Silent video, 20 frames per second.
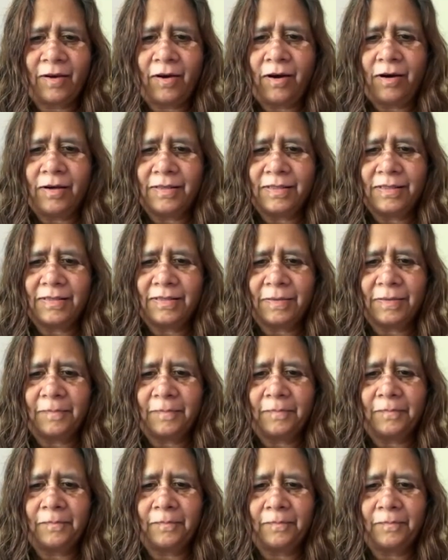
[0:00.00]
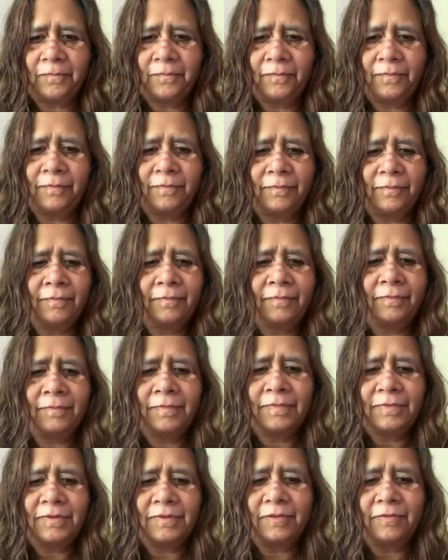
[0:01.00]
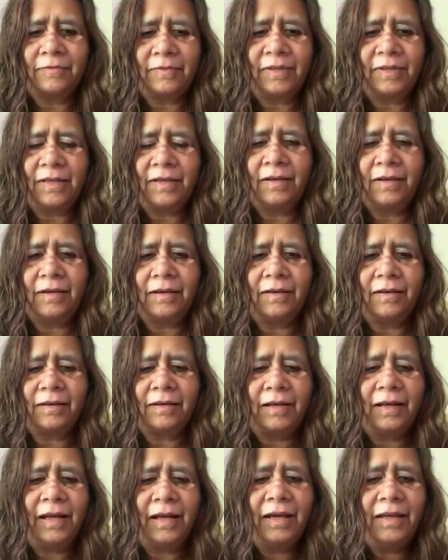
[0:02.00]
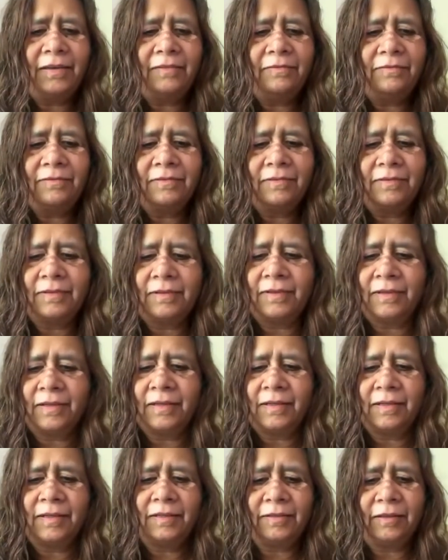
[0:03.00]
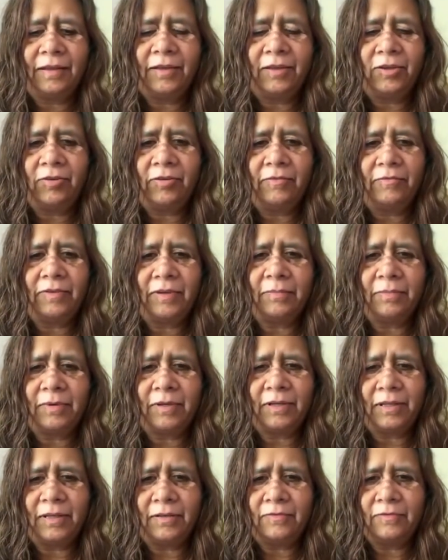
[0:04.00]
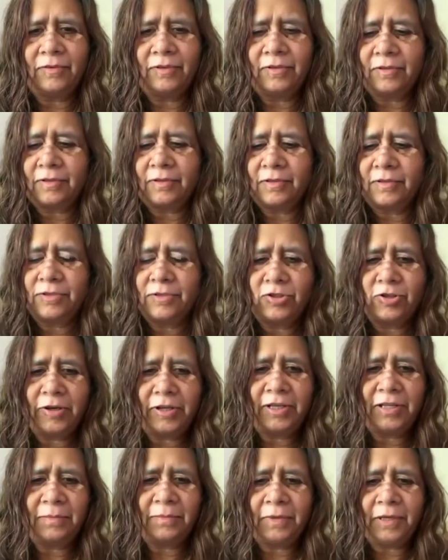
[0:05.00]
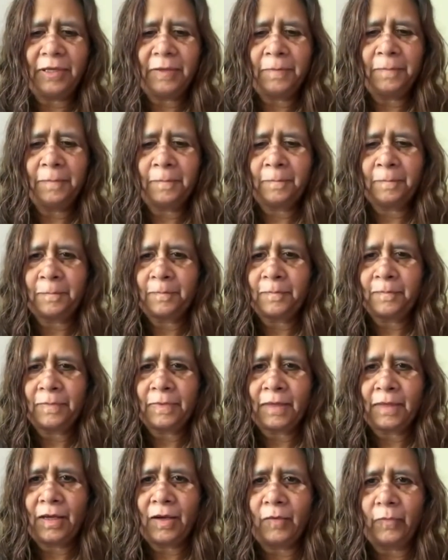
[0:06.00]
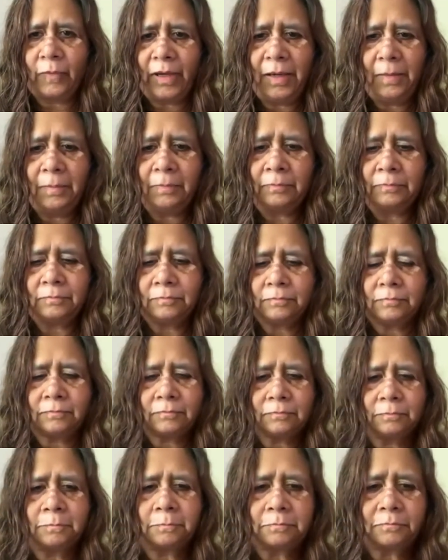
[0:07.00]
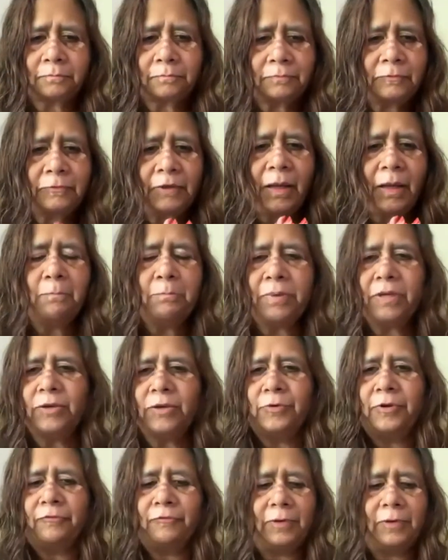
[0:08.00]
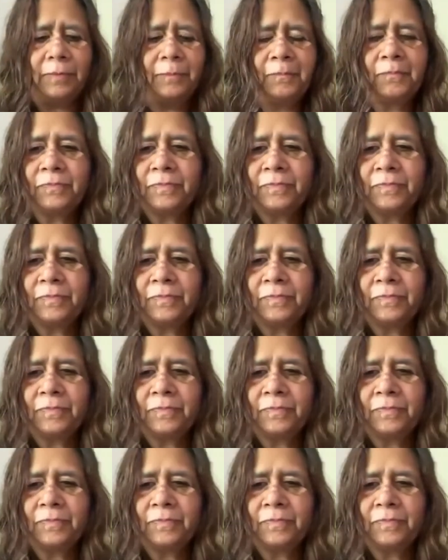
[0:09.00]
Awesome. We are live. Thank you, everybody, for joining me. Okay. Beautiful.